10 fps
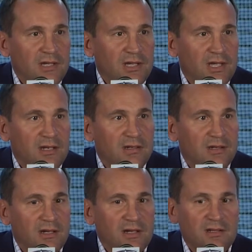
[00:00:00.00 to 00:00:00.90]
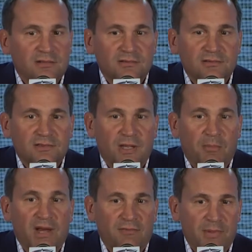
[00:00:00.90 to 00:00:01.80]
And it
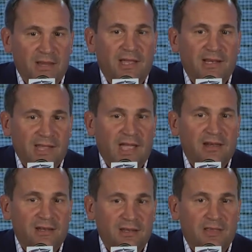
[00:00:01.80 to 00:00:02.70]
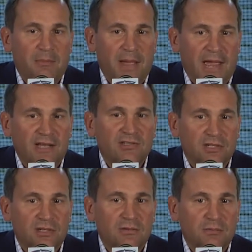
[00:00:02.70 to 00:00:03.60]
might have been like that in the past
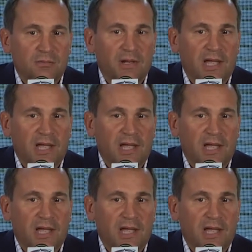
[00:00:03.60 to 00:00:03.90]
here, but